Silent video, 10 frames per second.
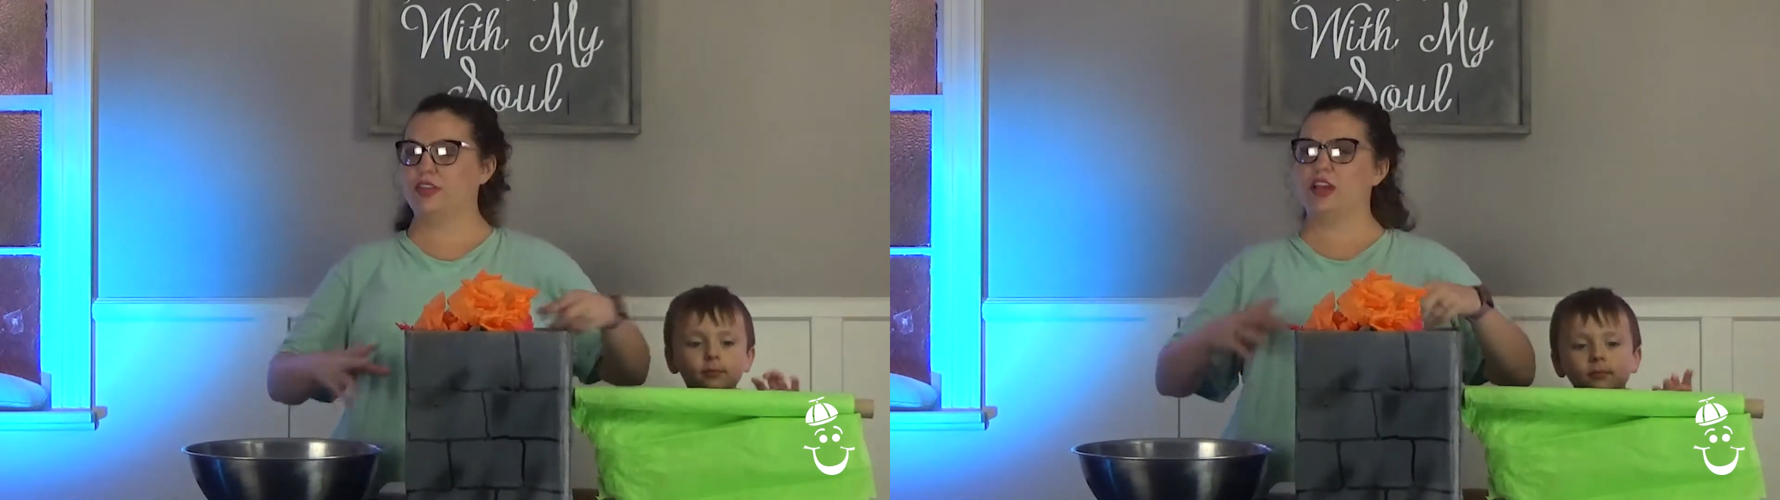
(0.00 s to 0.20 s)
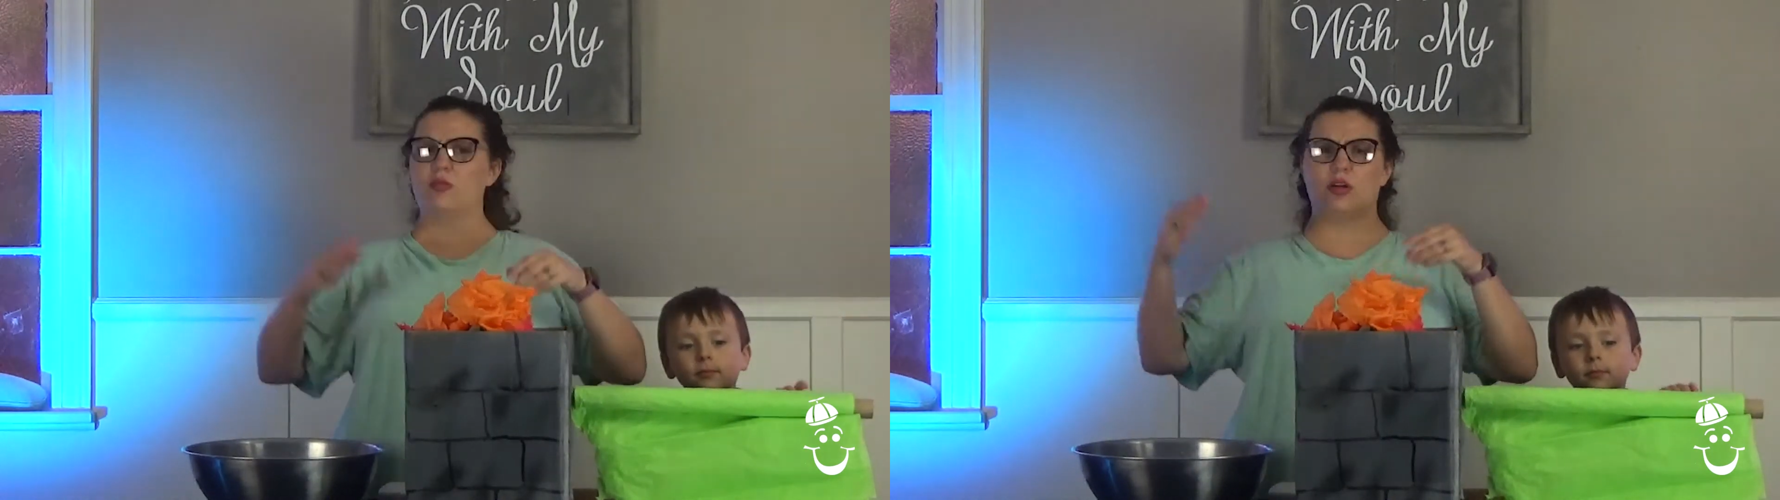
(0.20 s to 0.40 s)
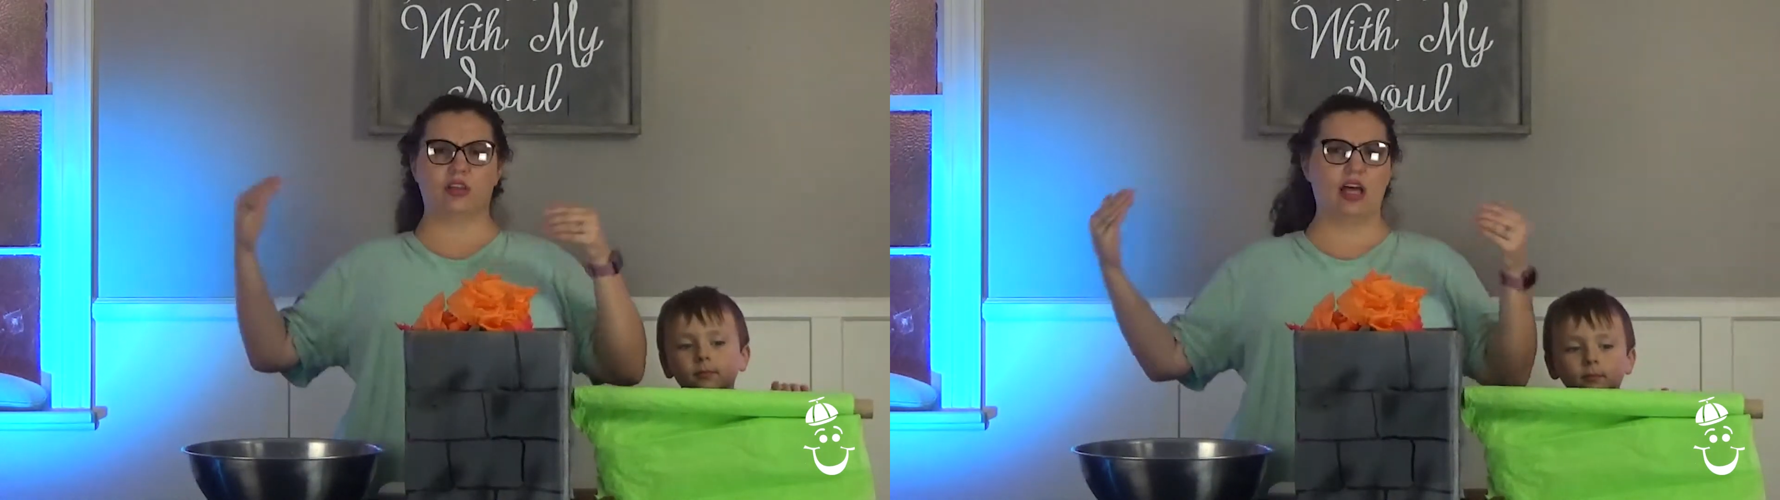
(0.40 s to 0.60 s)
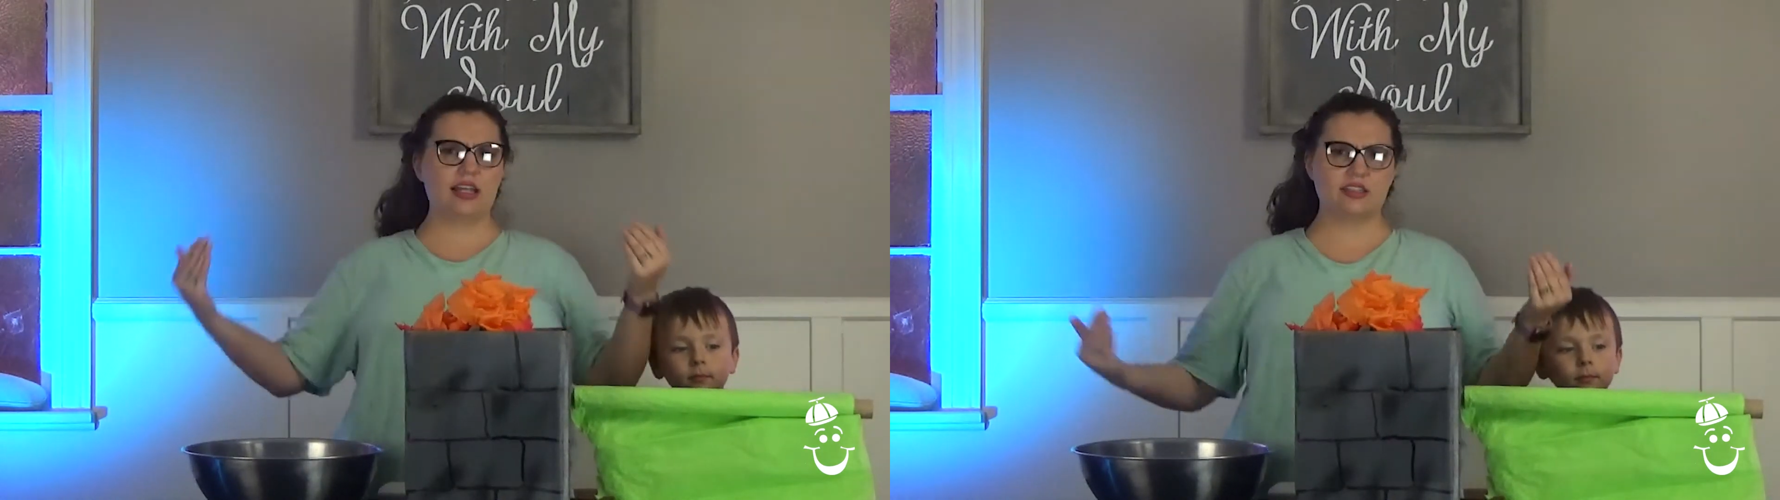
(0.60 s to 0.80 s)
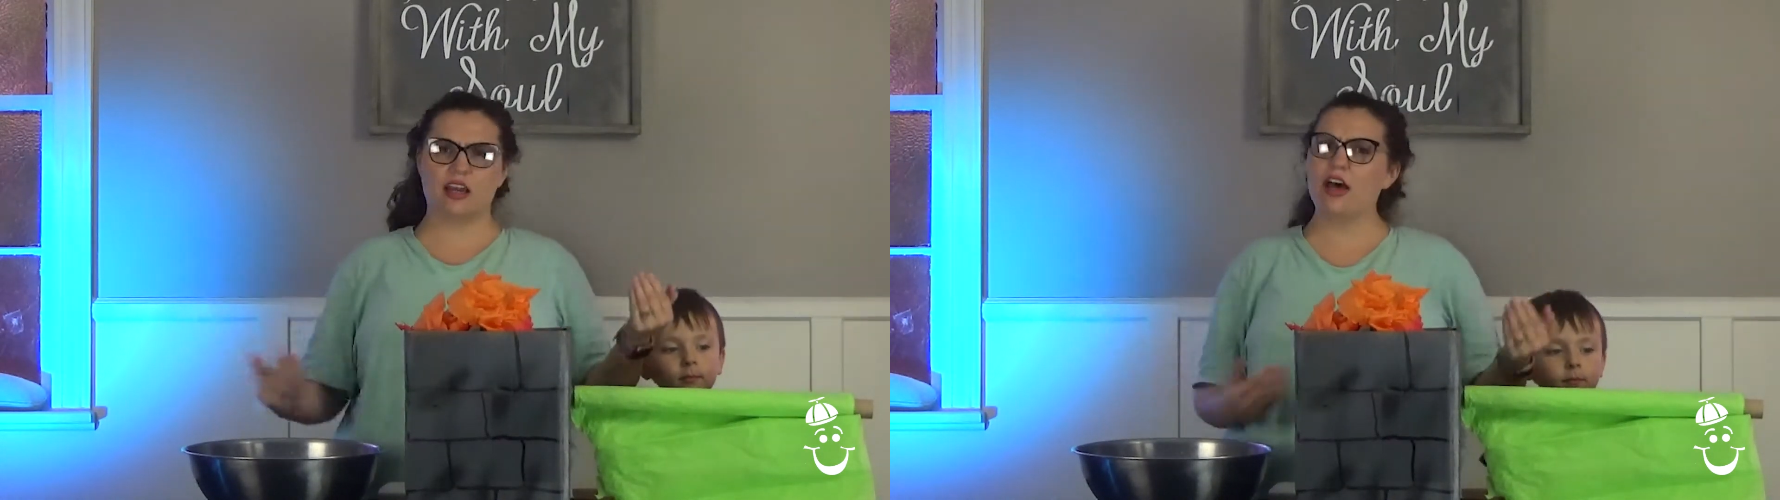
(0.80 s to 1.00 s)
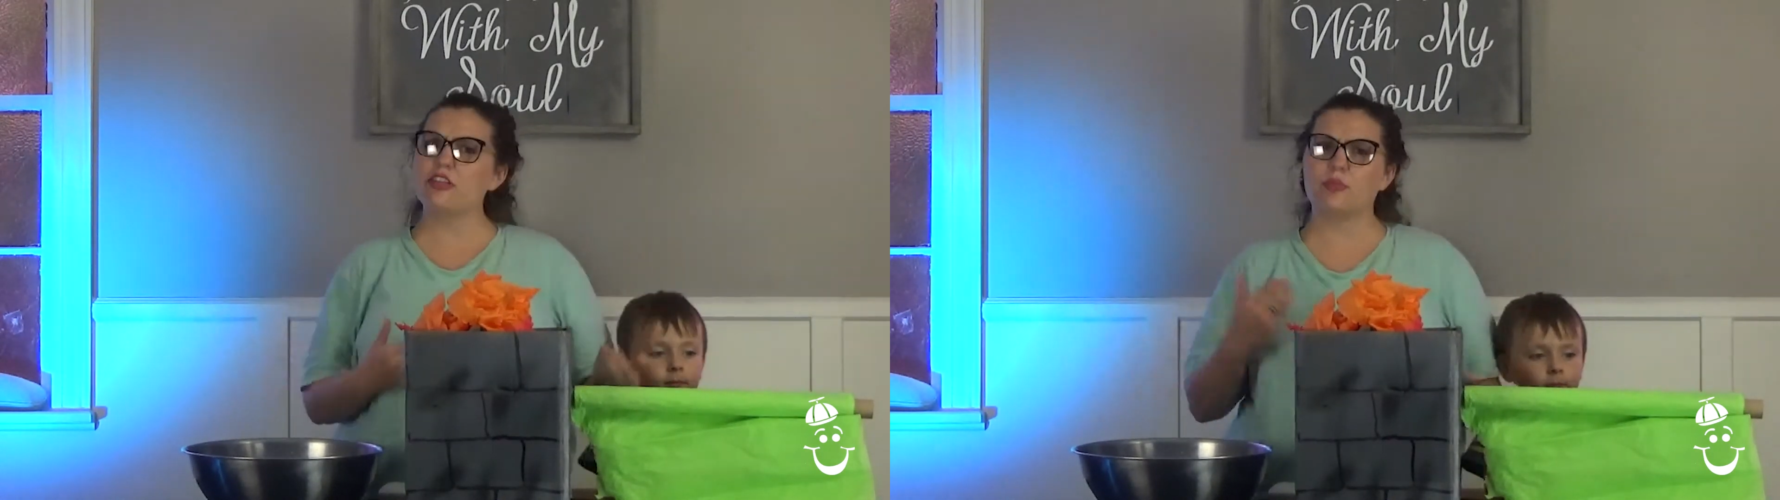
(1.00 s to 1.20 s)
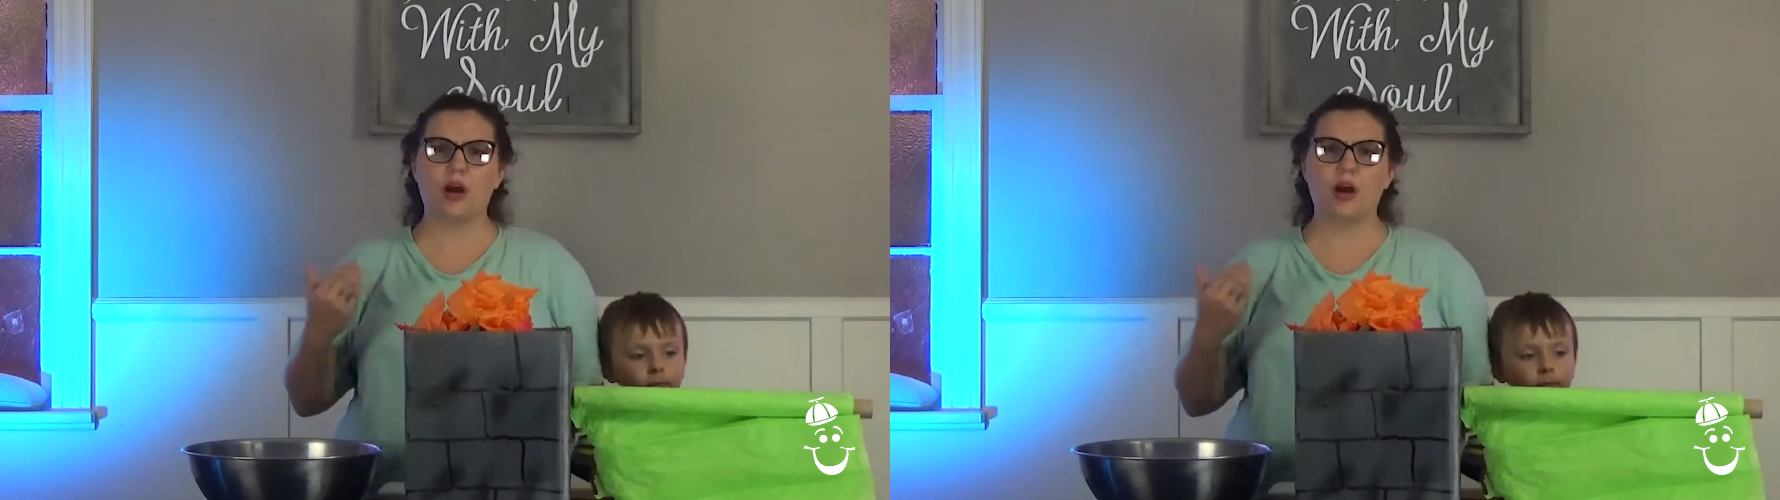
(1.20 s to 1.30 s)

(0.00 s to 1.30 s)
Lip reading: and there were lots of other